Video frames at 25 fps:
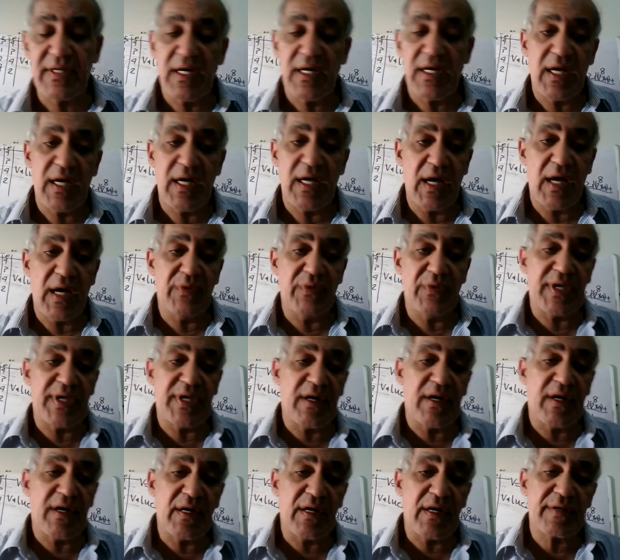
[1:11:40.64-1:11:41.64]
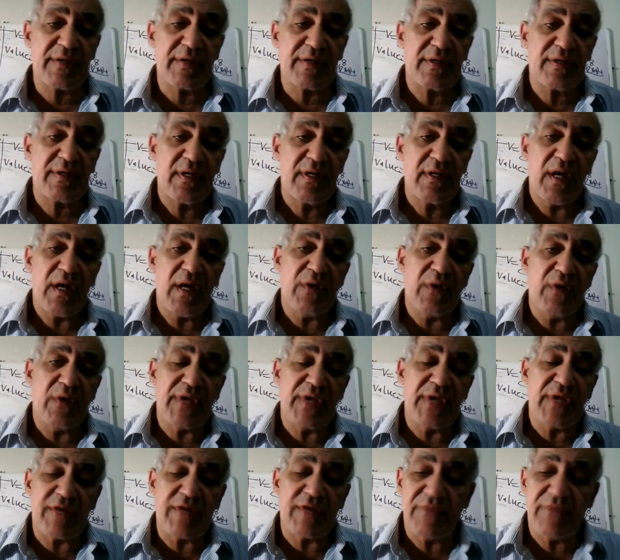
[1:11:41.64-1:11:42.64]
How they are, how they are
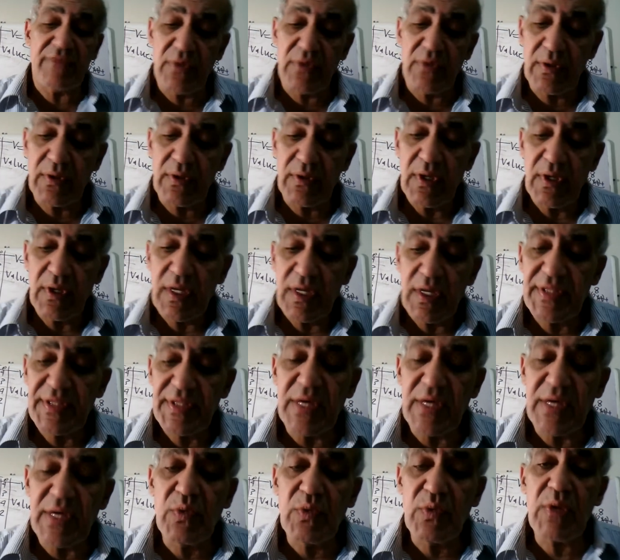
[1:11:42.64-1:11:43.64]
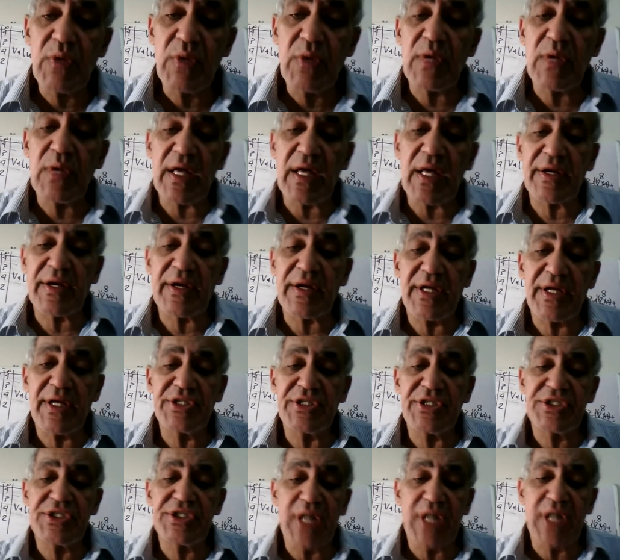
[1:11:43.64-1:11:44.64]
flow, then we will
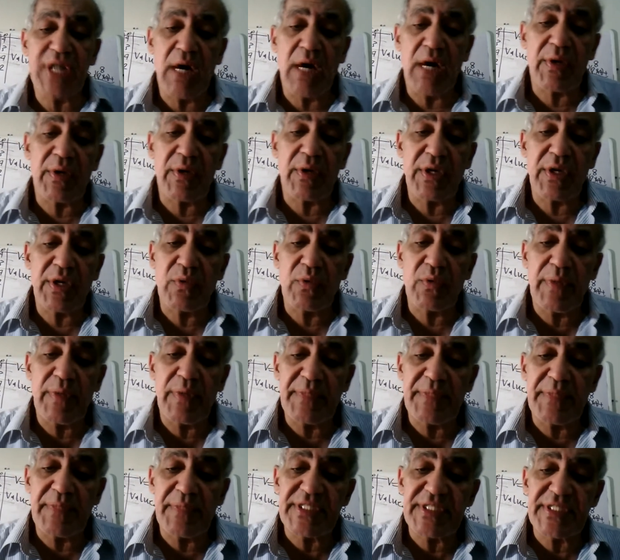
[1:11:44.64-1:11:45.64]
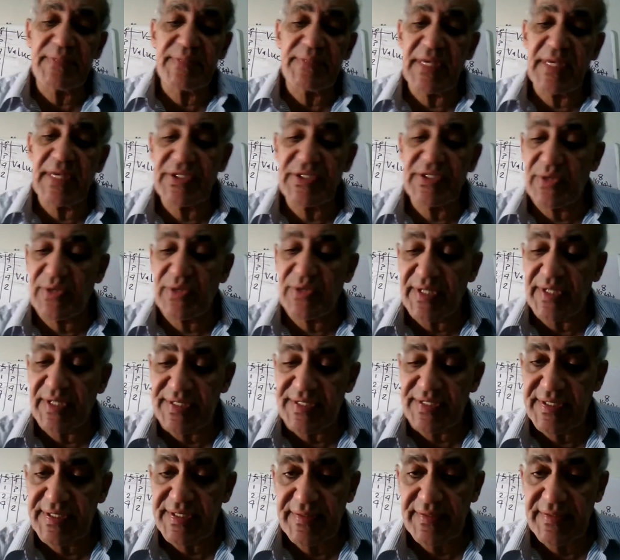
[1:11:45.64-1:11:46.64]
arrange our equipments based on this.